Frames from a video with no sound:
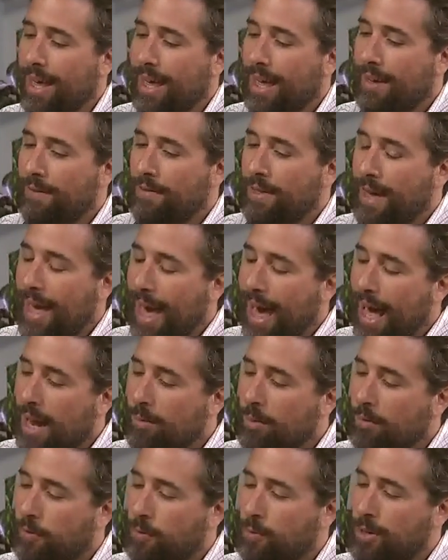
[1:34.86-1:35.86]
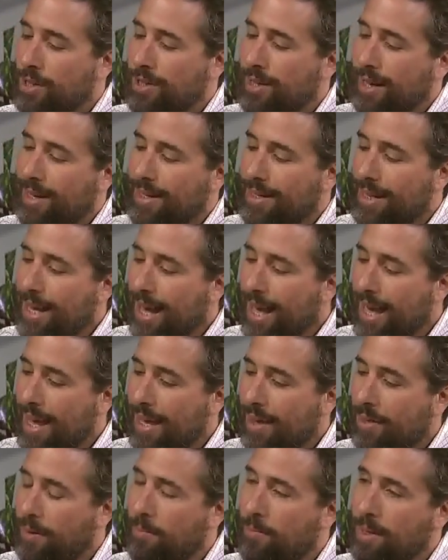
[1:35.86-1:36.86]
If the animal from which they
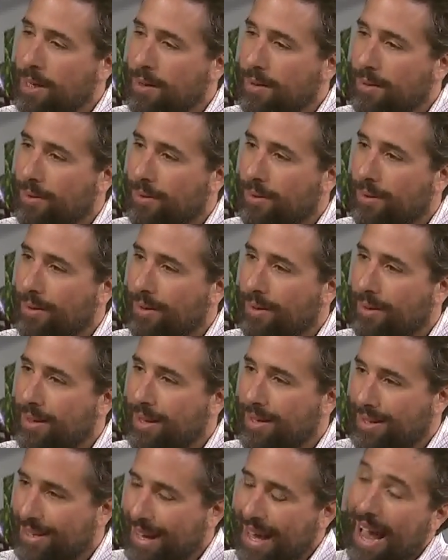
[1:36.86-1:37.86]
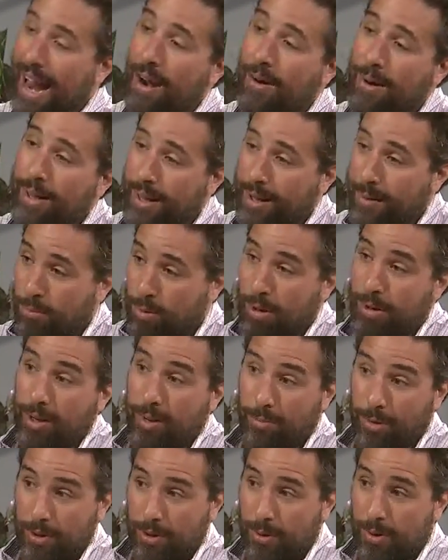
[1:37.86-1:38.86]
take the meal is carrying Borrelia
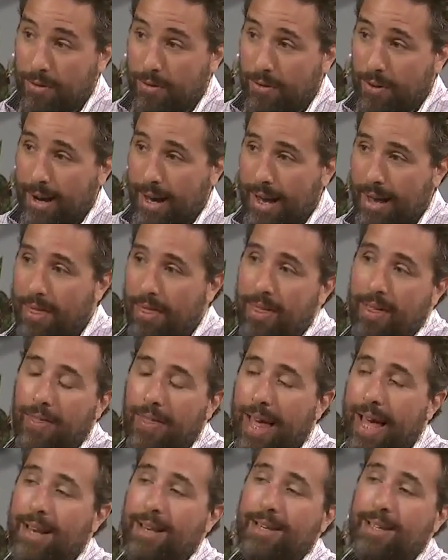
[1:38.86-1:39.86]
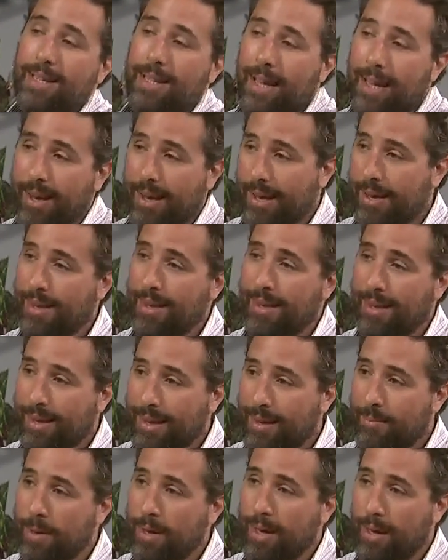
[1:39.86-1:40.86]
burgdorferi, then that tick
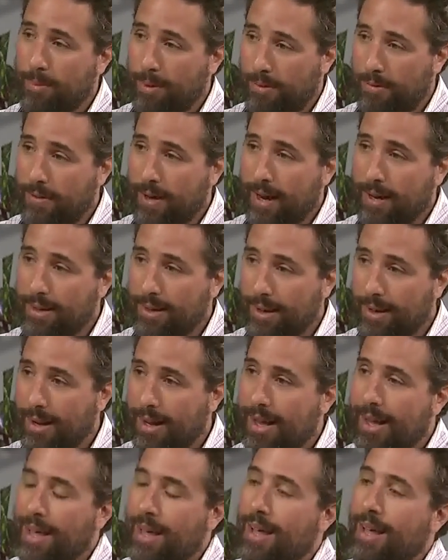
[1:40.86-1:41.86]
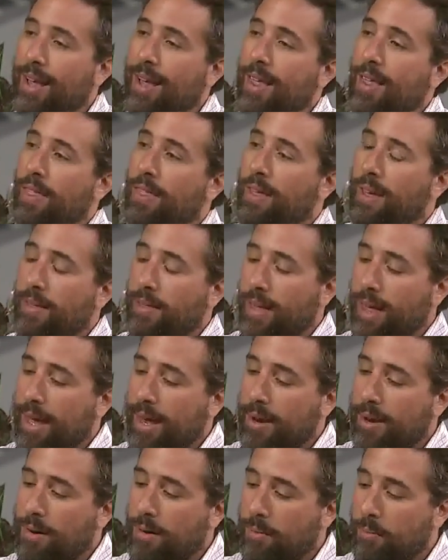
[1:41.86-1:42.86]
can become infected. Mm -hmm. They
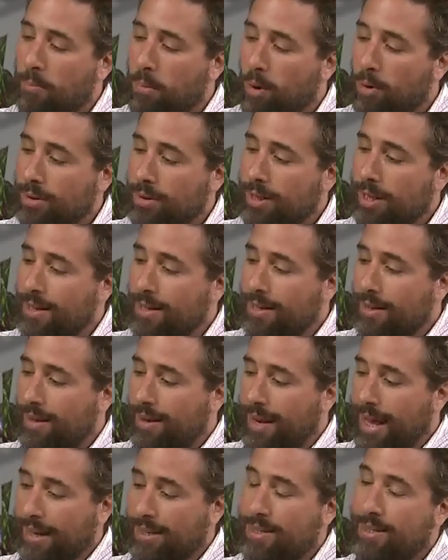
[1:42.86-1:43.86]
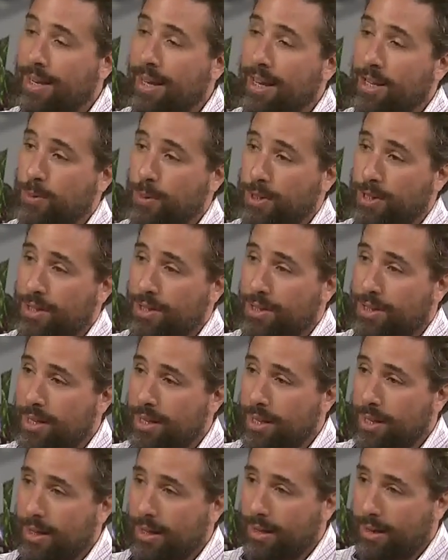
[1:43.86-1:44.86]
then molt into the next stage, which is
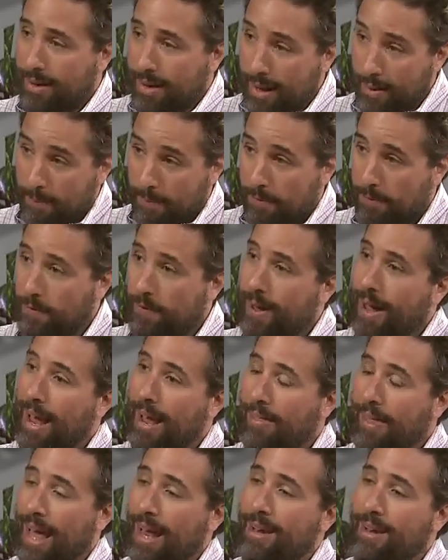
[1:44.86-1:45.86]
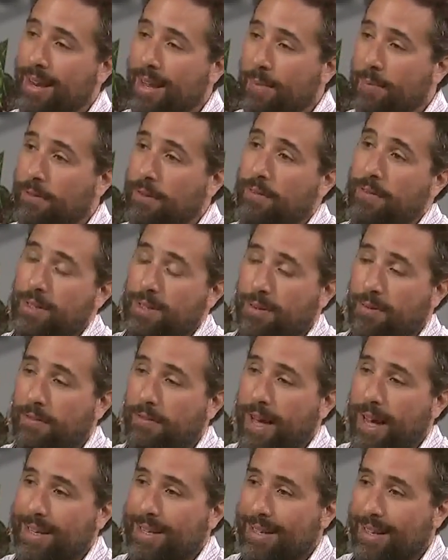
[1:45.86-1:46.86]
the nymph. And that nymph, if it's
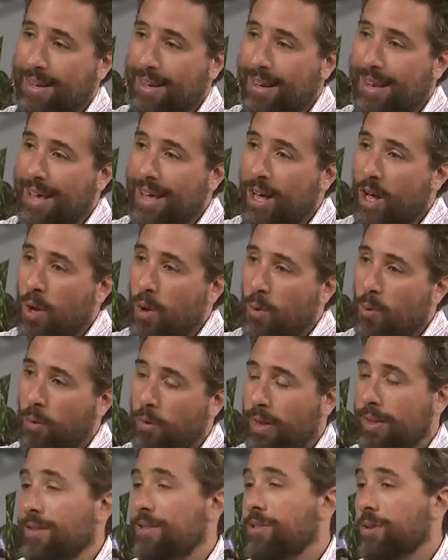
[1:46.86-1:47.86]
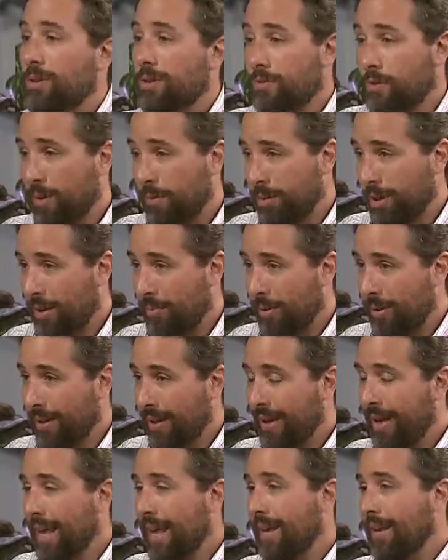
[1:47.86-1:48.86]
infected, will then search for a blood meal
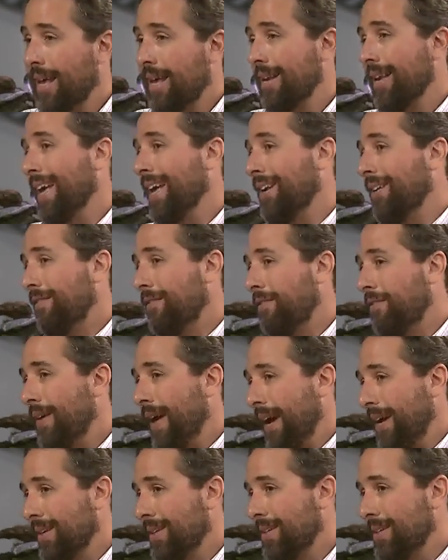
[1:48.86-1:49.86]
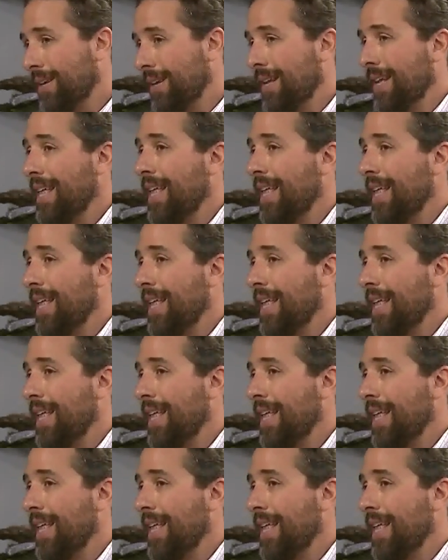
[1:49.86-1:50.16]
again and can infect